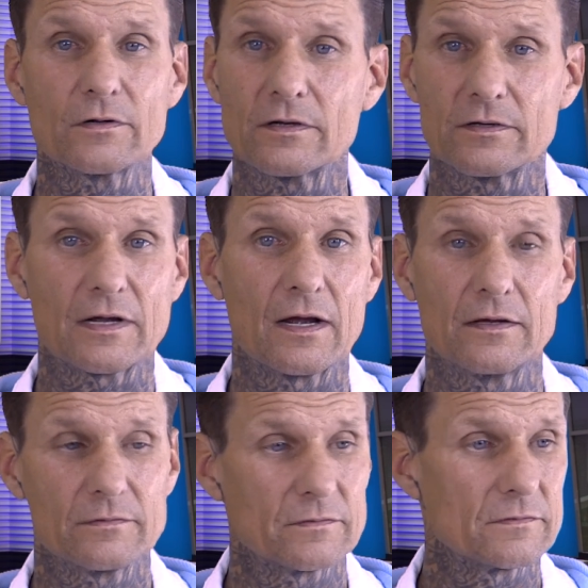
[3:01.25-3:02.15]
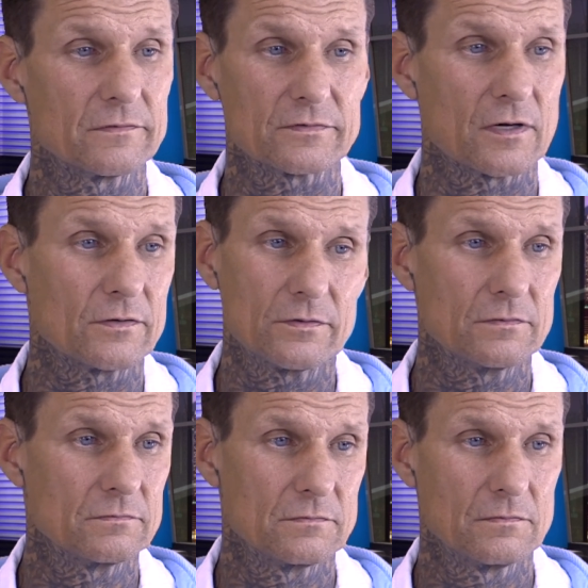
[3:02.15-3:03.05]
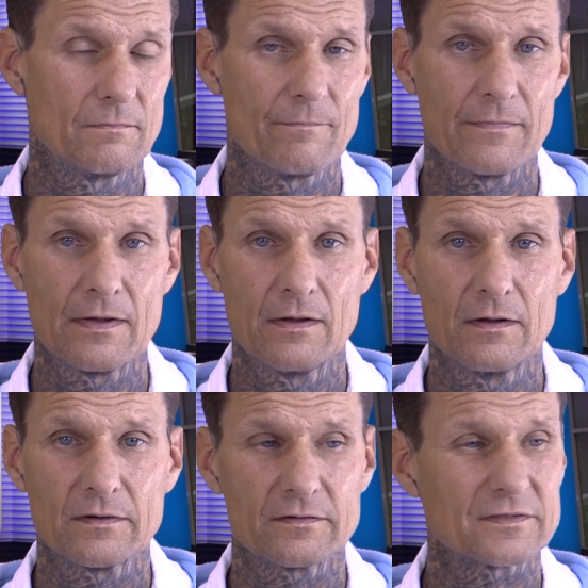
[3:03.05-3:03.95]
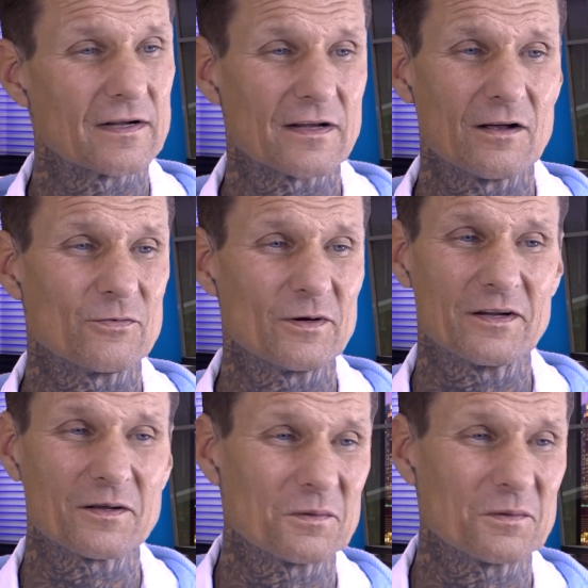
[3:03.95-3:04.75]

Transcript: going to die. It's on you. State of California